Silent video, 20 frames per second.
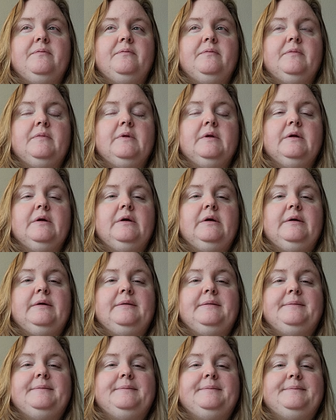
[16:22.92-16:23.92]

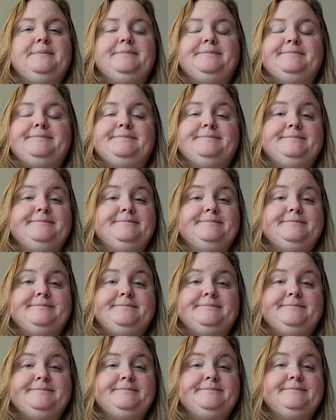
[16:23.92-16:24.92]

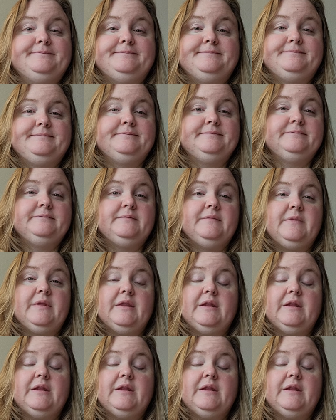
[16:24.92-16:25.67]
[no speech]